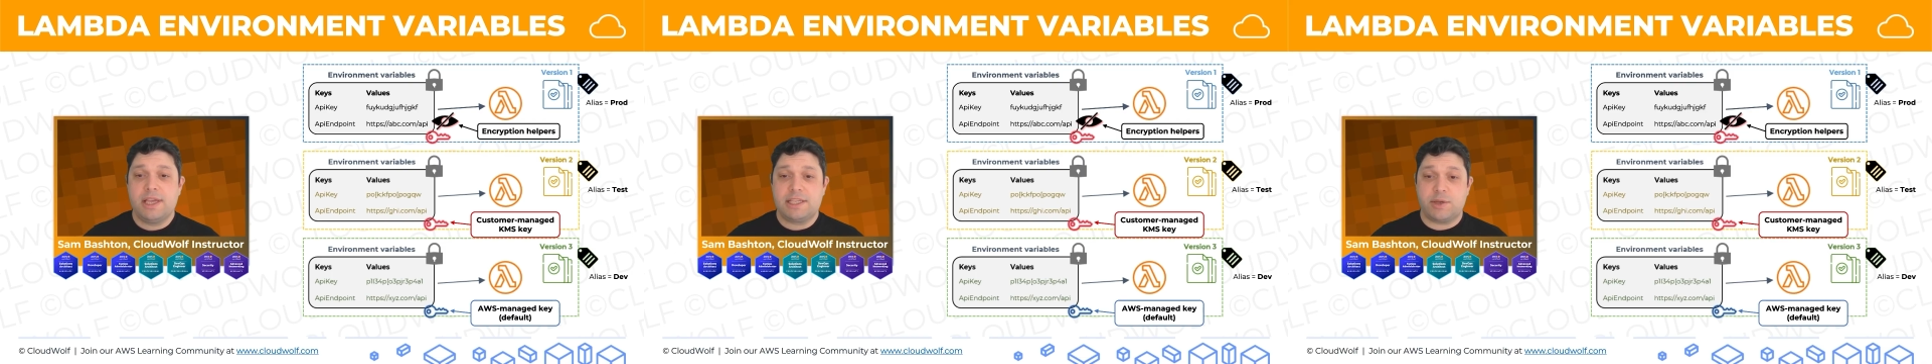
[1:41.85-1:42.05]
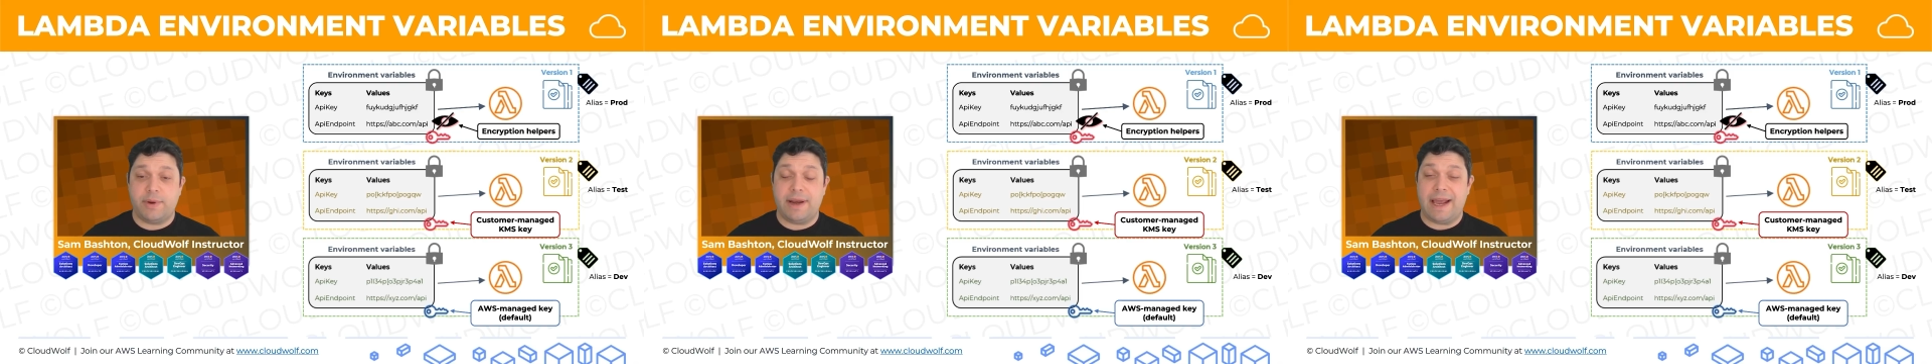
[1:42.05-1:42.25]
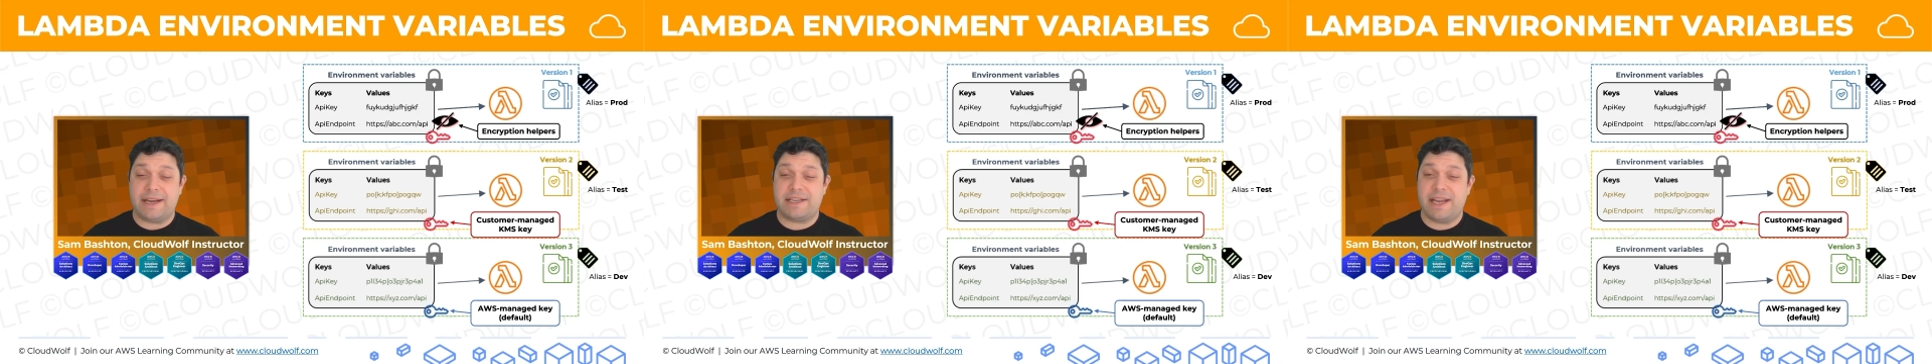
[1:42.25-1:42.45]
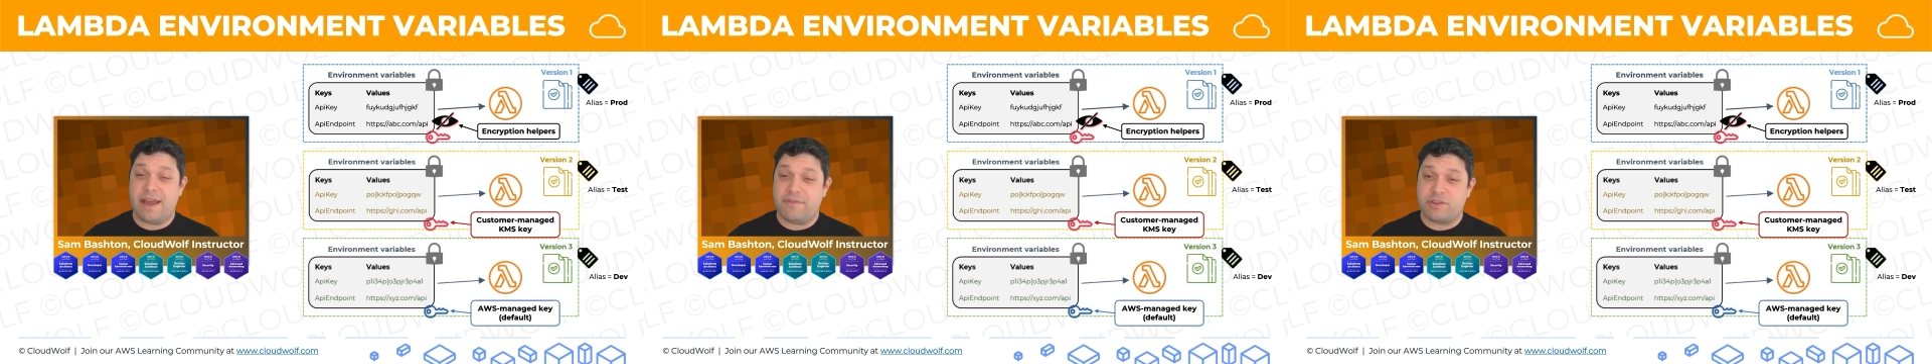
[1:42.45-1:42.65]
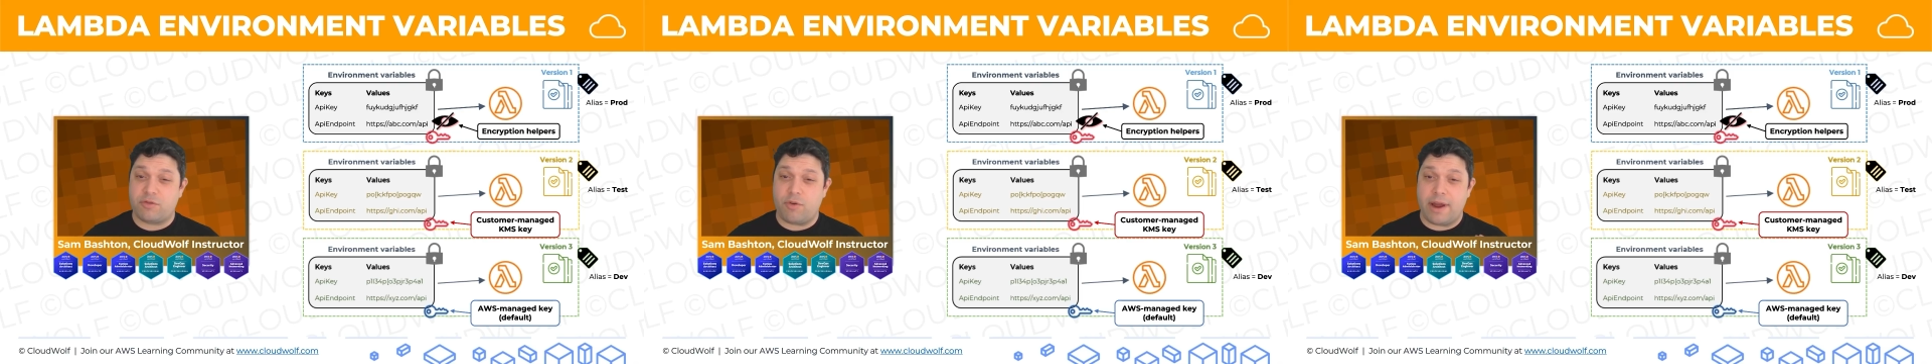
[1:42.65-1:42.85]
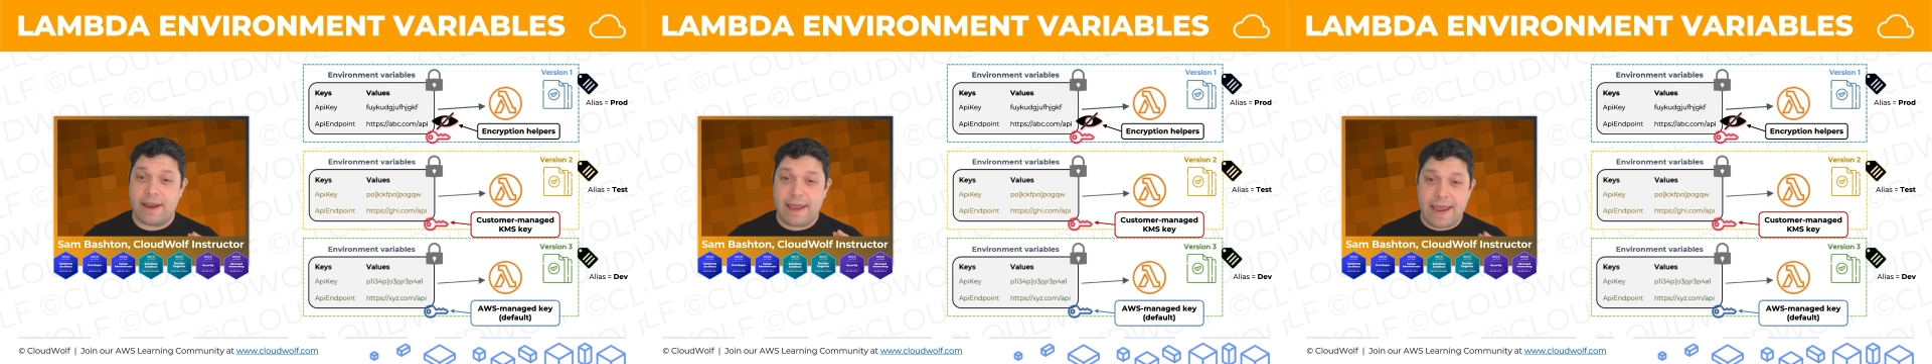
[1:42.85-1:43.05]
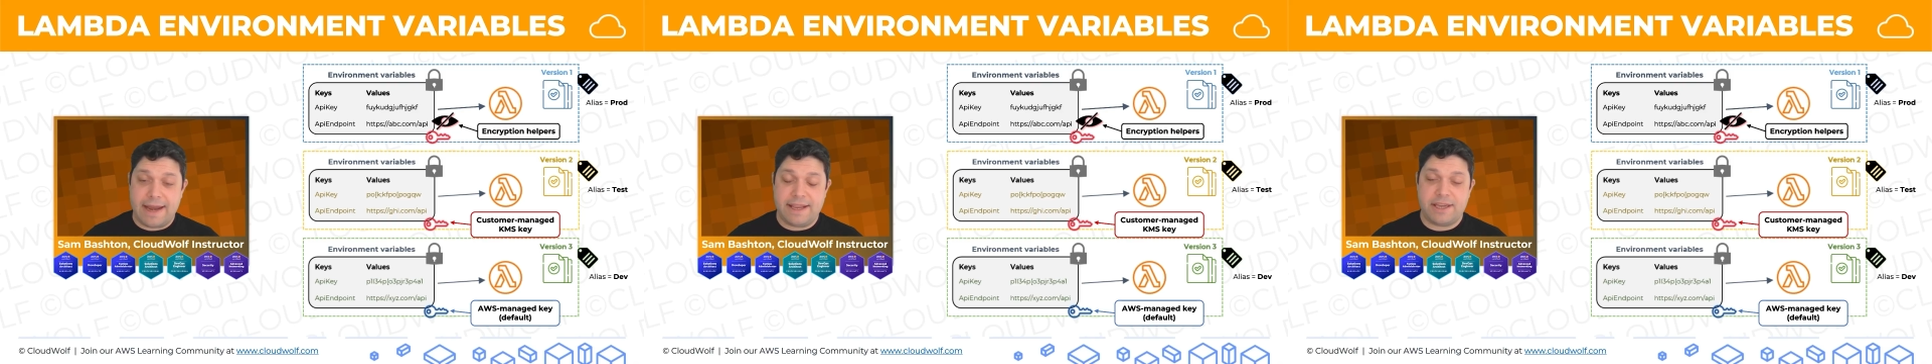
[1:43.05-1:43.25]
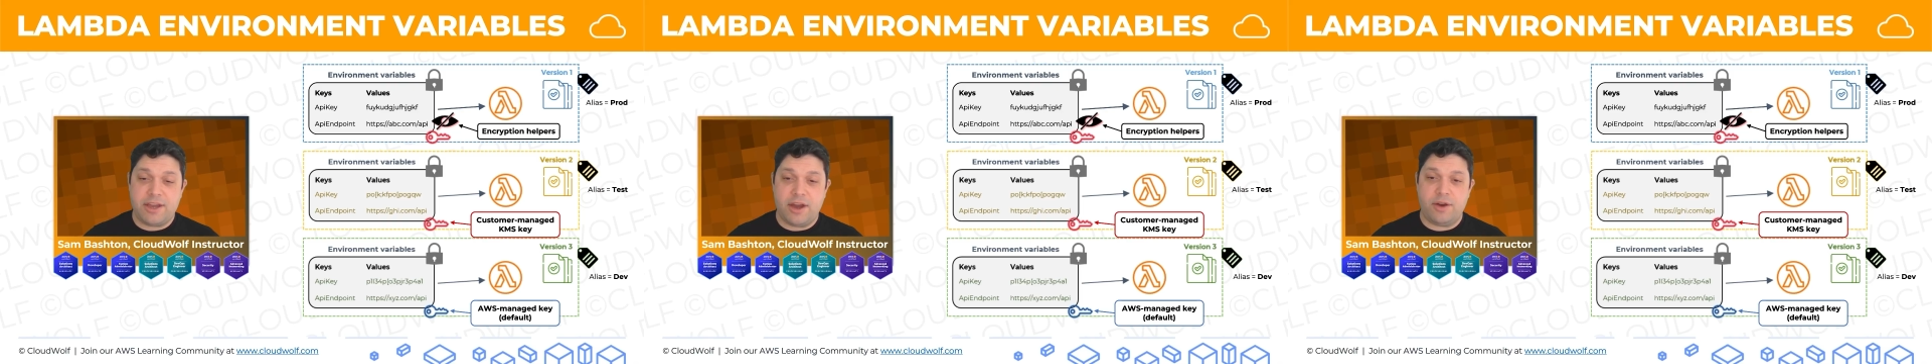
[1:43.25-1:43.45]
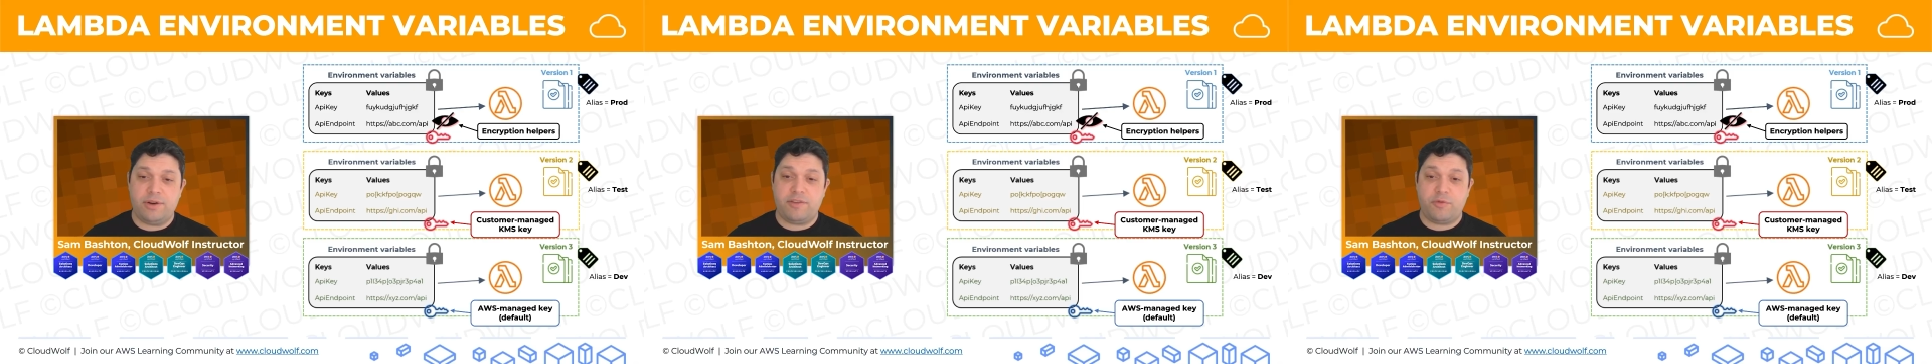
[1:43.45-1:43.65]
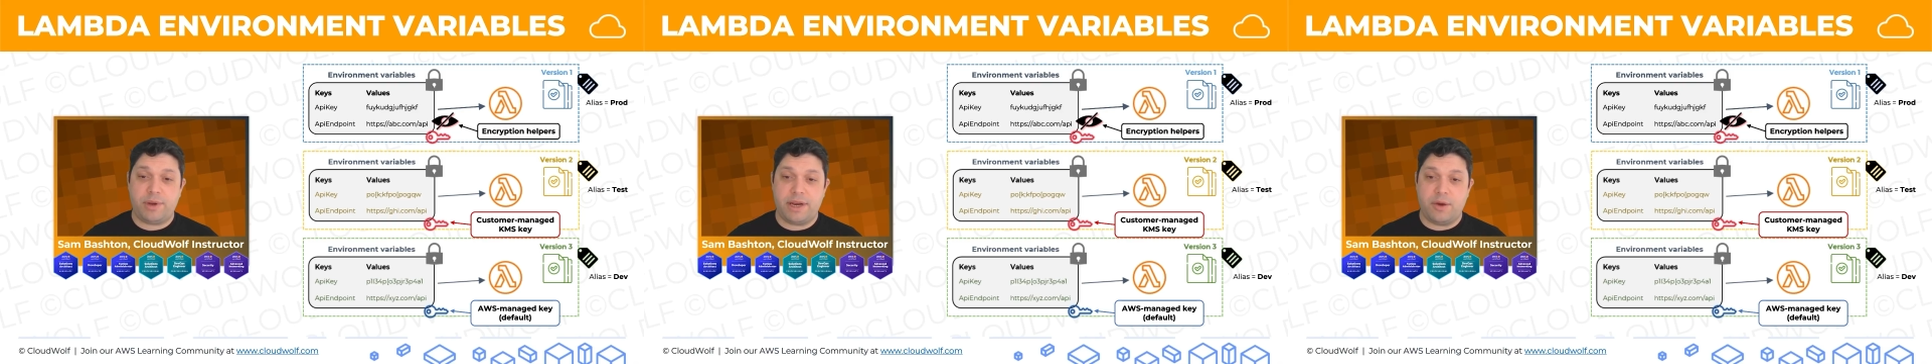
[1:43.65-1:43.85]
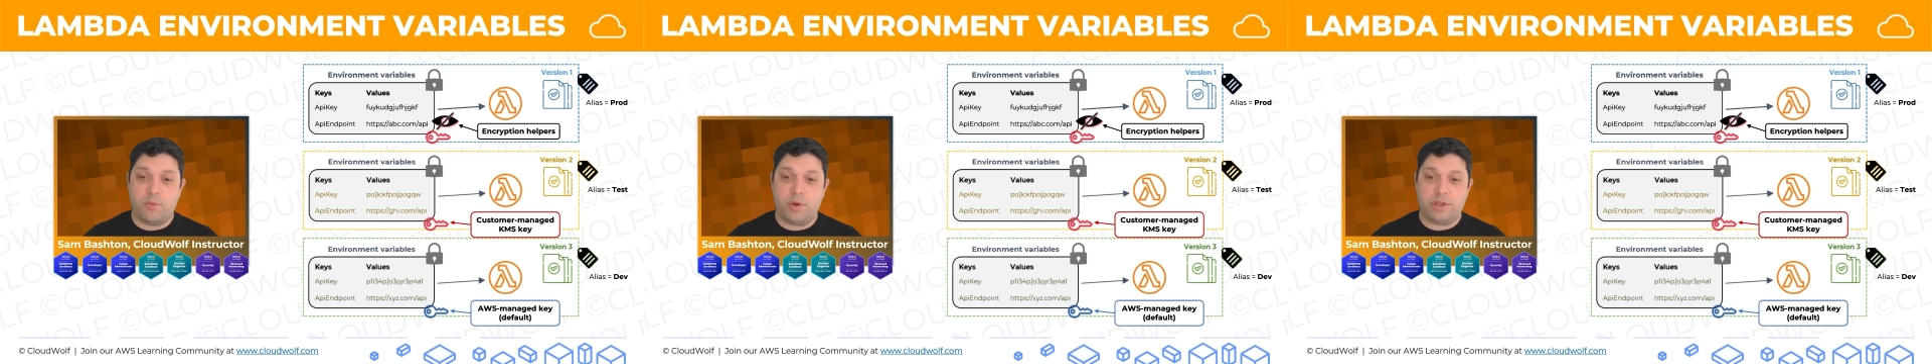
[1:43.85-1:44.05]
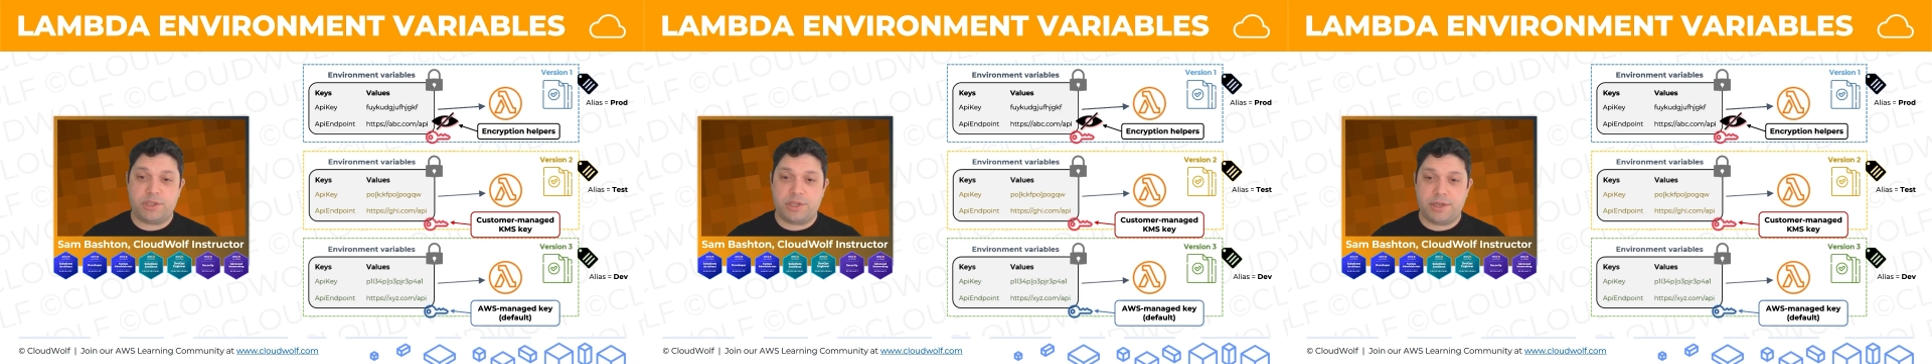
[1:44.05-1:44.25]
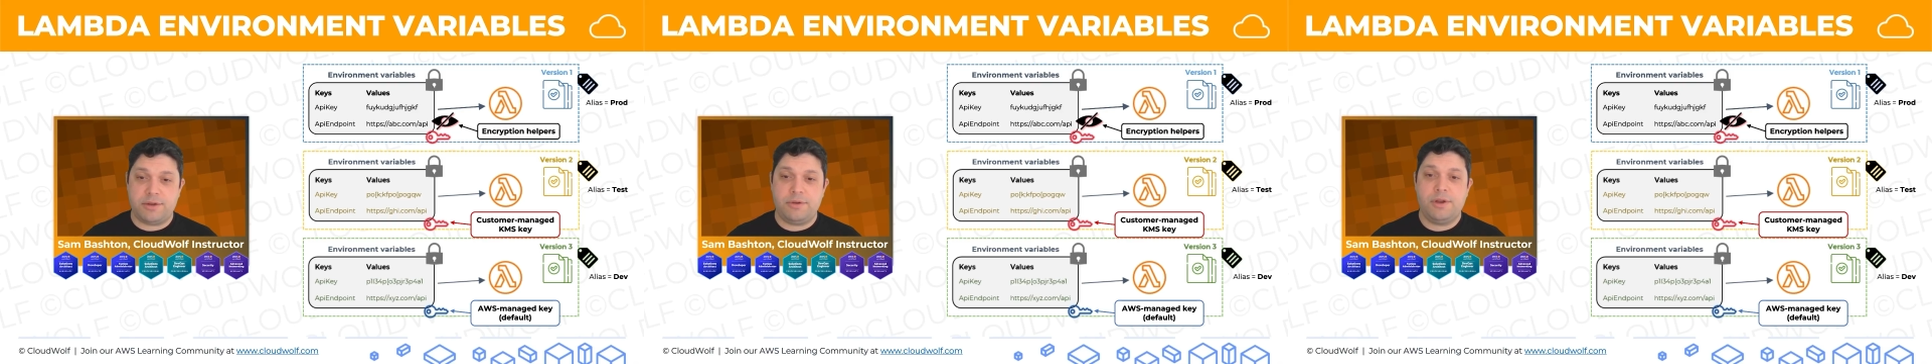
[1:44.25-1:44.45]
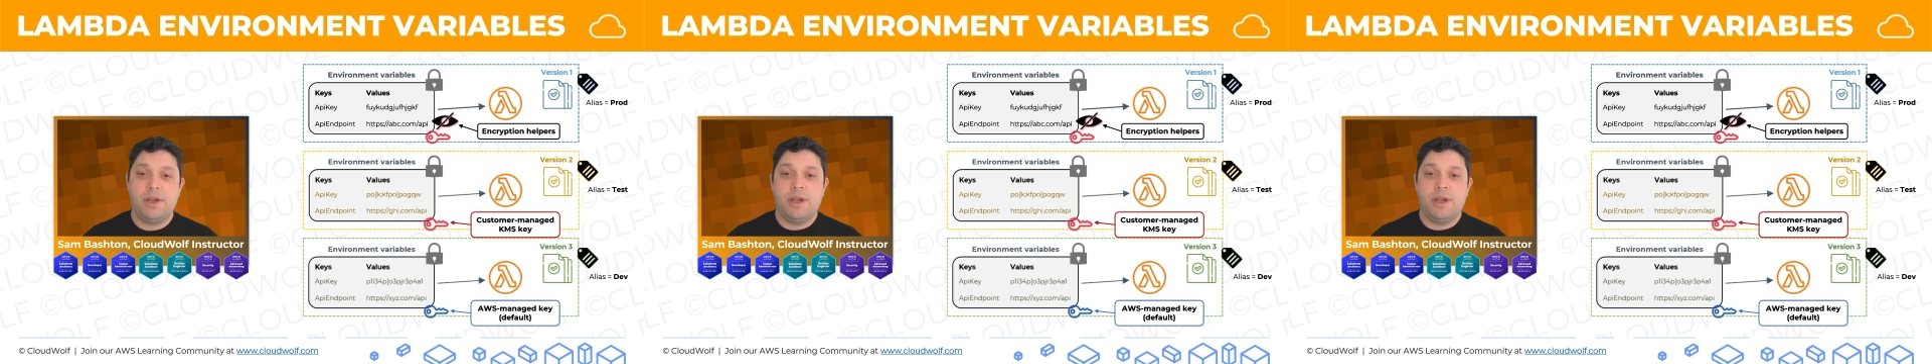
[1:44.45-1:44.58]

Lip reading: So we don't actually have to write any code if we don't want to